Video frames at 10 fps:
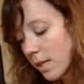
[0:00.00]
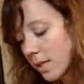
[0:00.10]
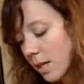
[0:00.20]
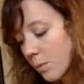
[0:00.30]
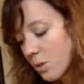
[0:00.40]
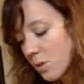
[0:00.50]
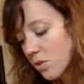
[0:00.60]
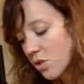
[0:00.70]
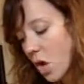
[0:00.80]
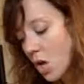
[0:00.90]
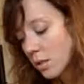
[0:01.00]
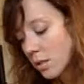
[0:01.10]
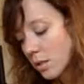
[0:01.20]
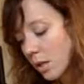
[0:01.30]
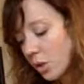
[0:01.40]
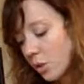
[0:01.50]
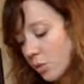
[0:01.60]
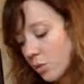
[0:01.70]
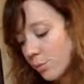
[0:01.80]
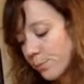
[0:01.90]
I think that was Sean on
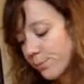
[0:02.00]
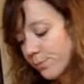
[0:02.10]
YouTube.